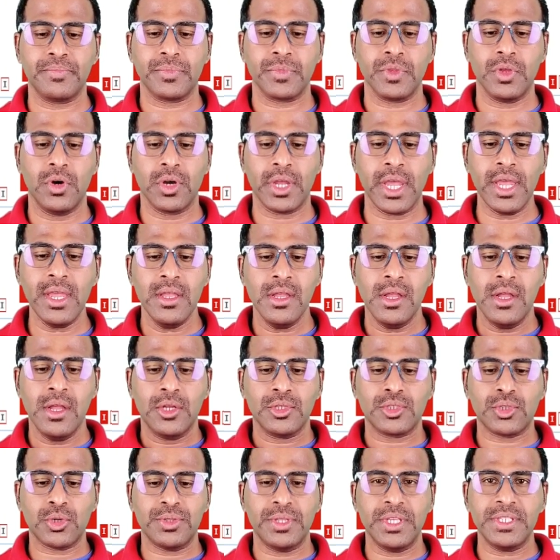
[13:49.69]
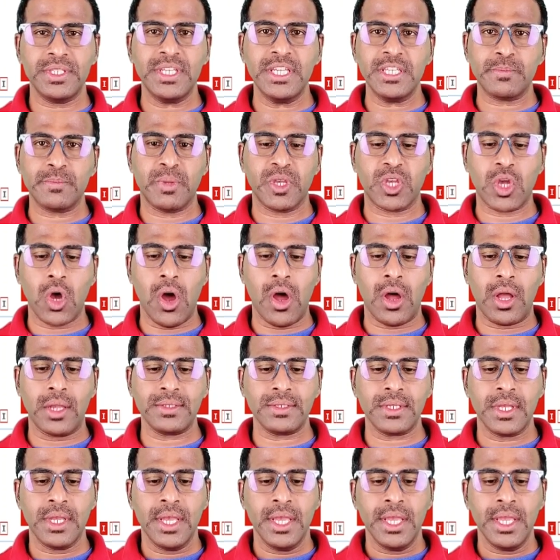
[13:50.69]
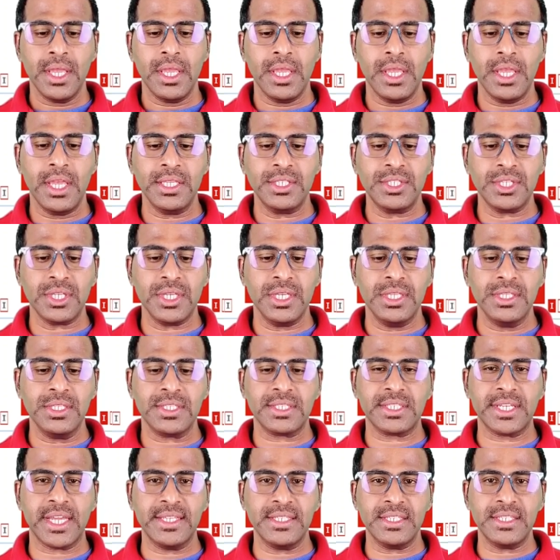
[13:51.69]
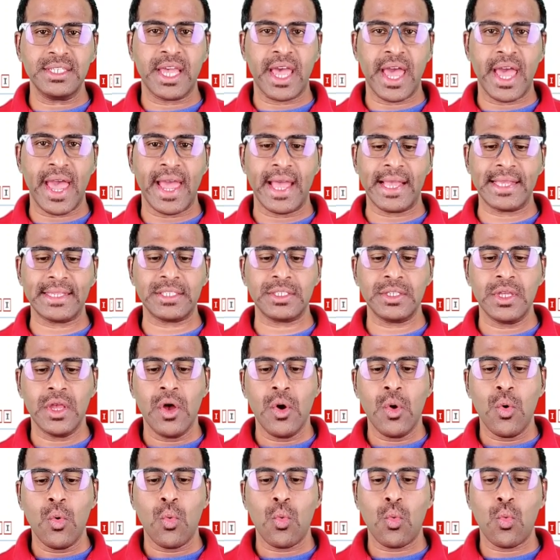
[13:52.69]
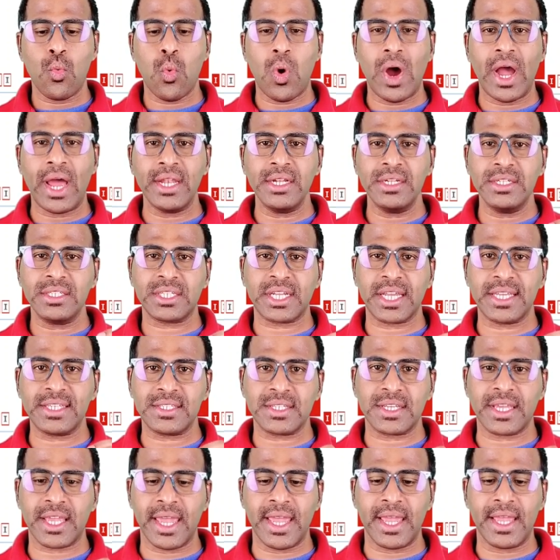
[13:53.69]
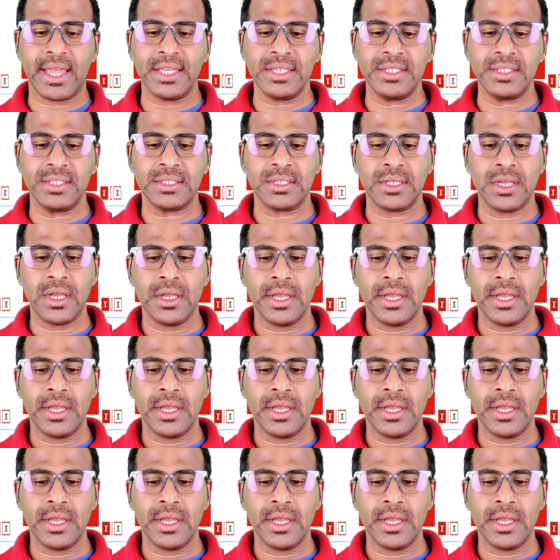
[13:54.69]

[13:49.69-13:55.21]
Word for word: Okay, so this is because each instance has 1 test case